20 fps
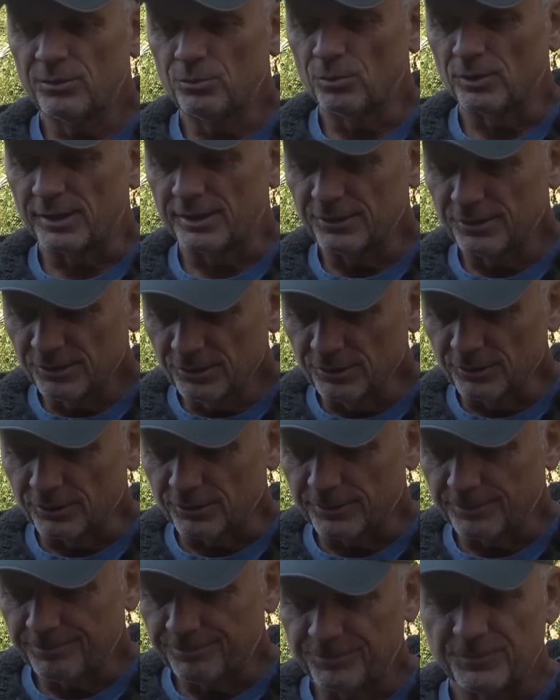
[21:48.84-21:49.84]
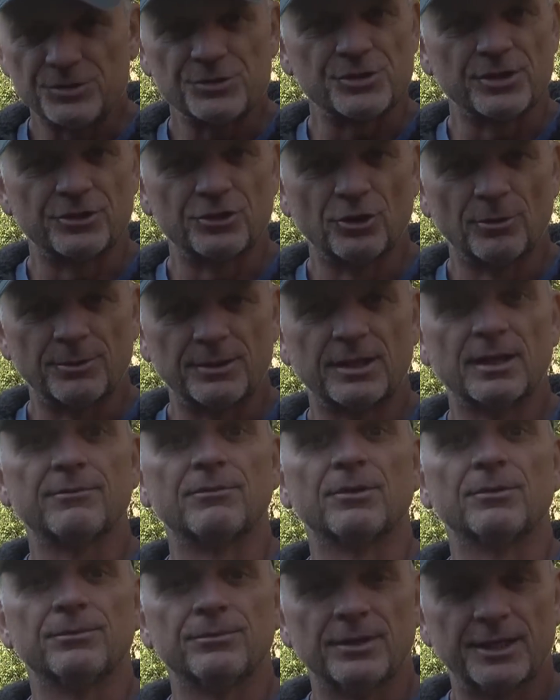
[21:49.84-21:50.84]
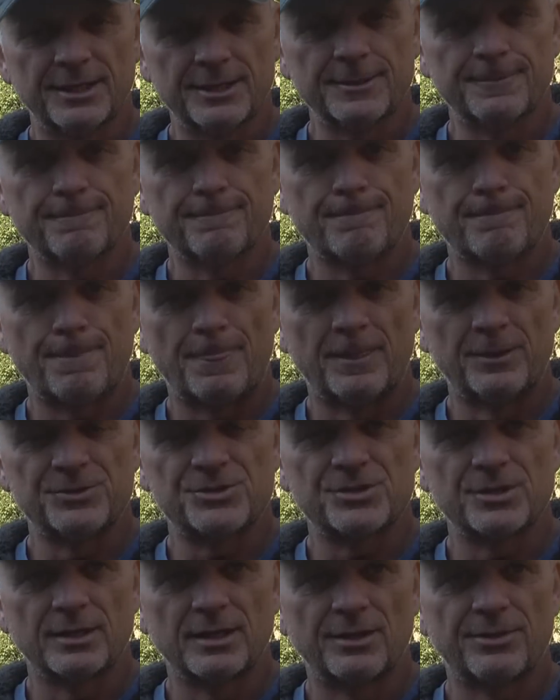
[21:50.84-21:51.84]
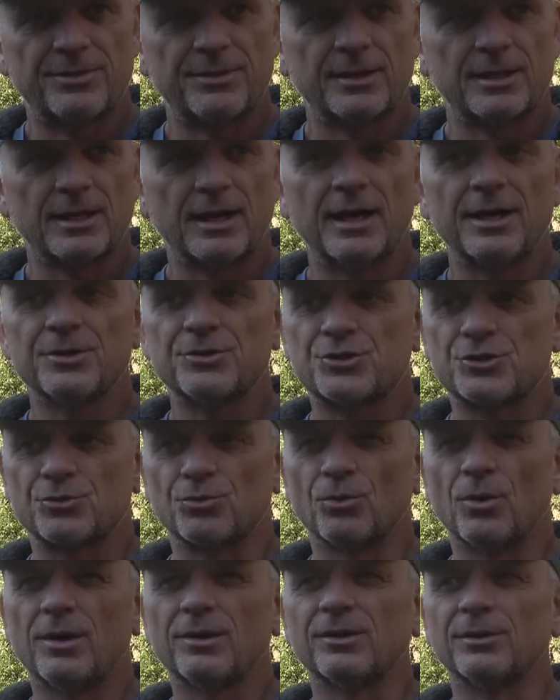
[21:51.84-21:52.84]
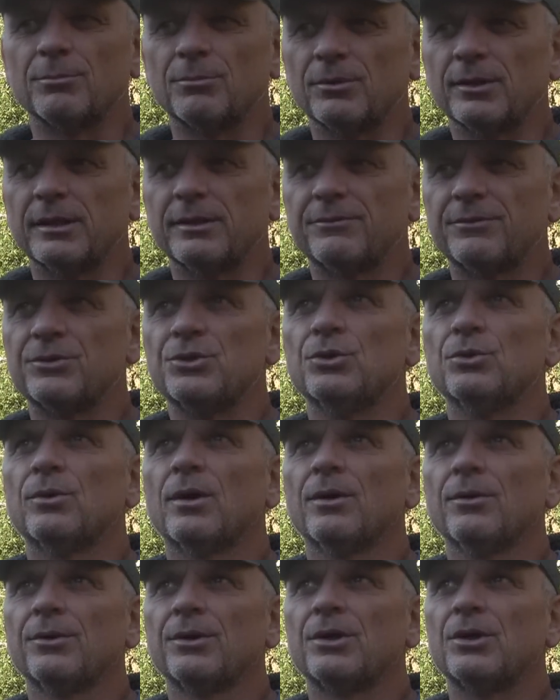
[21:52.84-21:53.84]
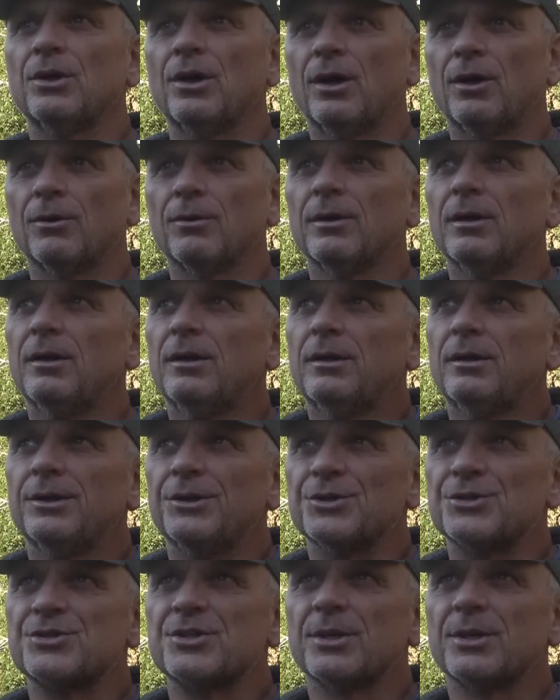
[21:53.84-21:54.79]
in what I heard. Said nobody ever, right? It's, I think, I strongly believe that you already know your